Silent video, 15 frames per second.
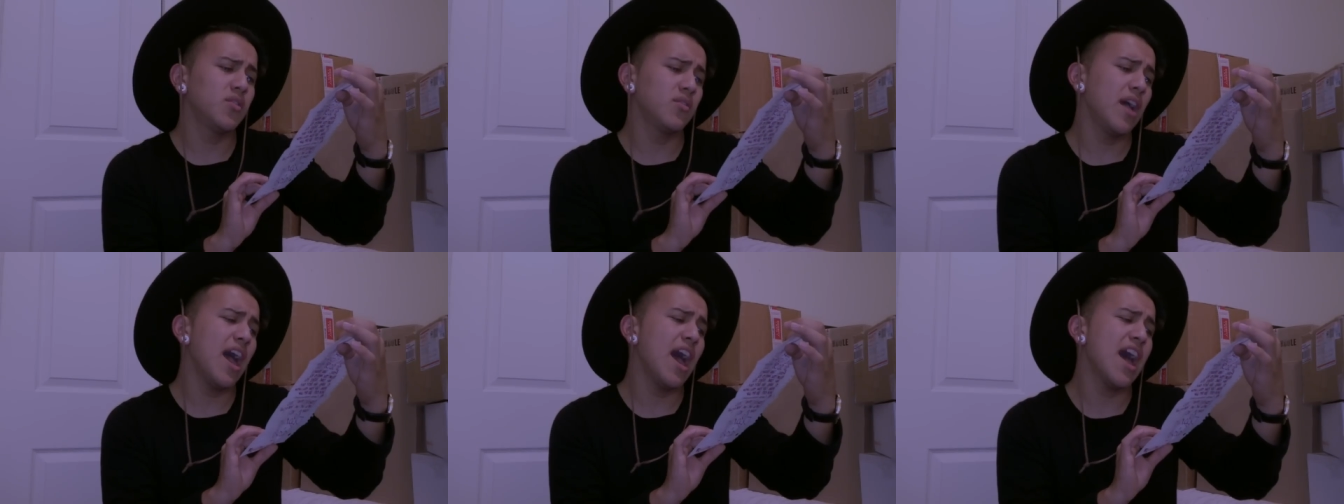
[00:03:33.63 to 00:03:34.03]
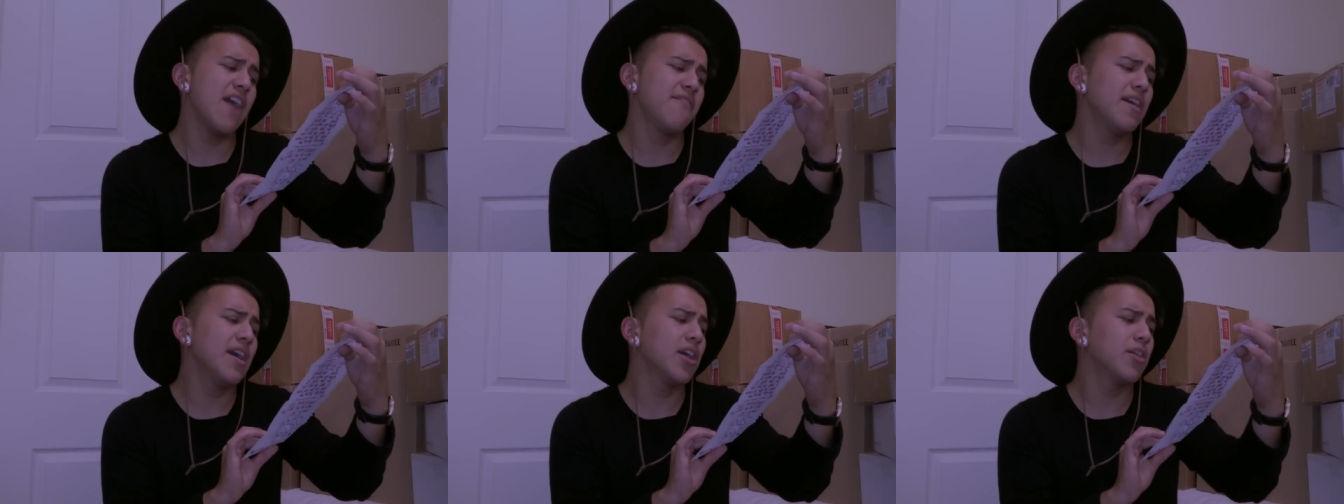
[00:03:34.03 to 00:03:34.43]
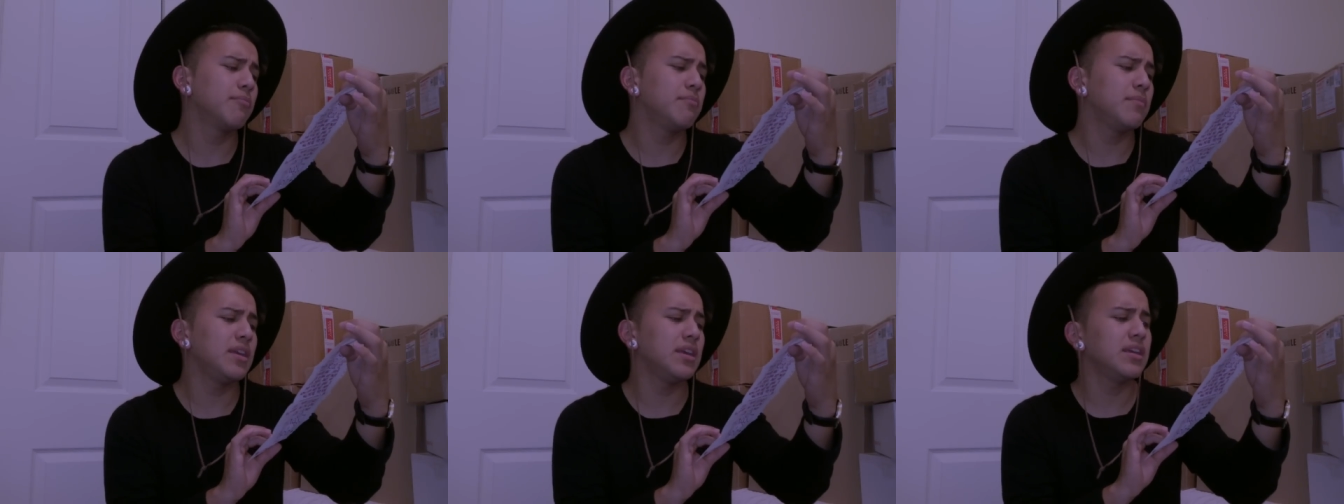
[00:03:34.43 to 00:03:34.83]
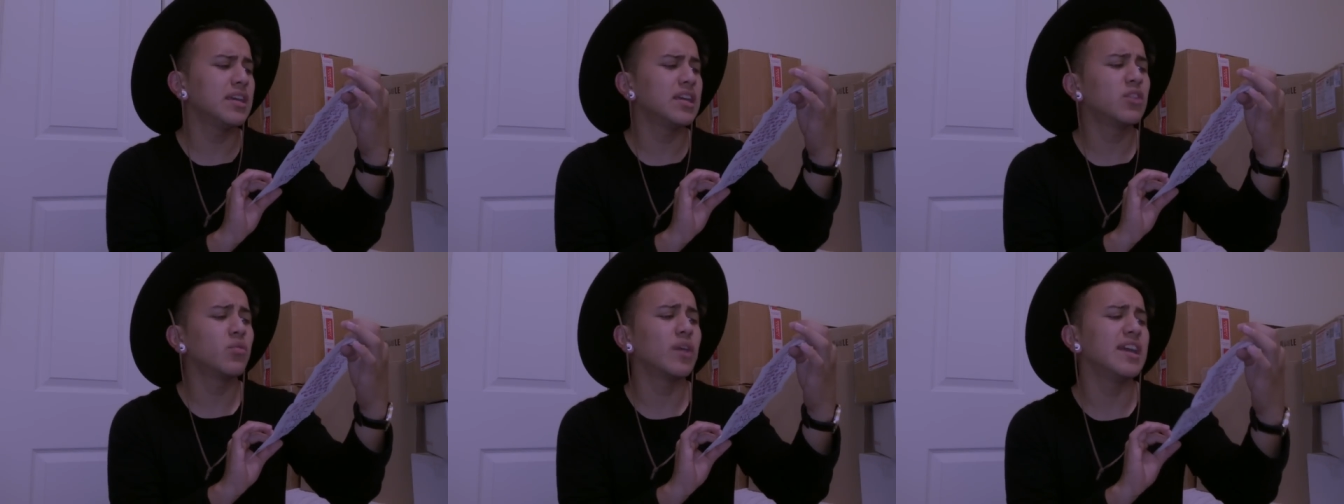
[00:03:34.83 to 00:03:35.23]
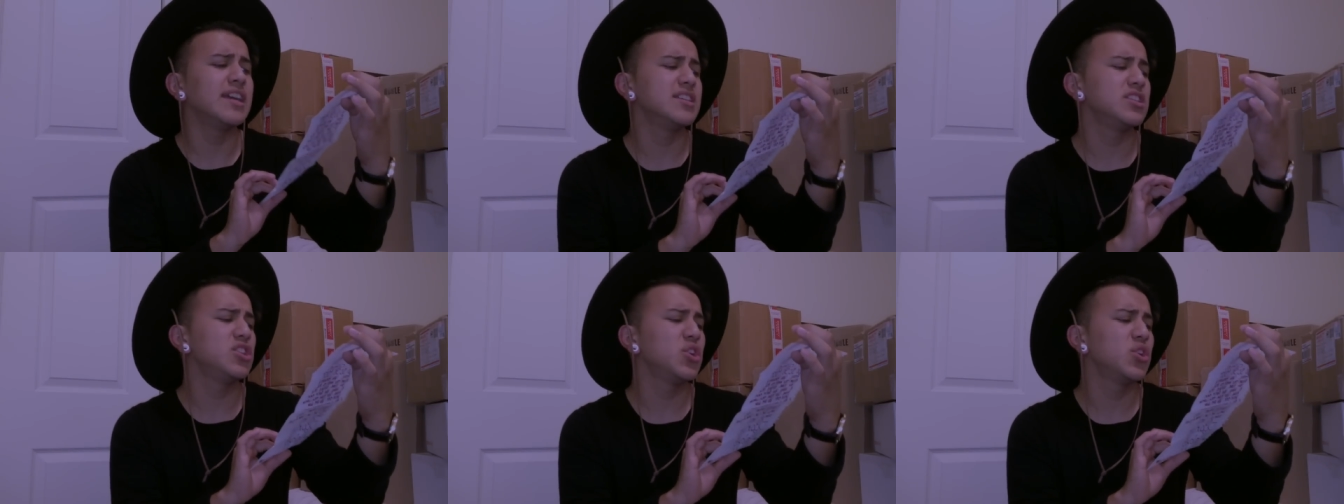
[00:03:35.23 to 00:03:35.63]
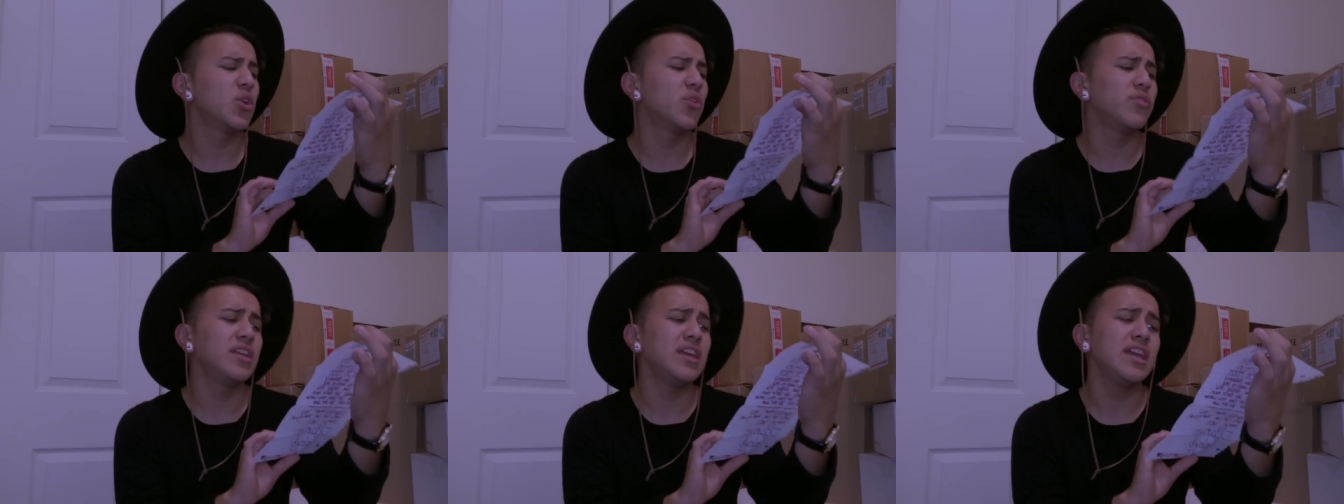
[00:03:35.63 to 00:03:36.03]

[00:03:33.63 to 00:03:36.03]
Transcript: You have helped me in ways you don't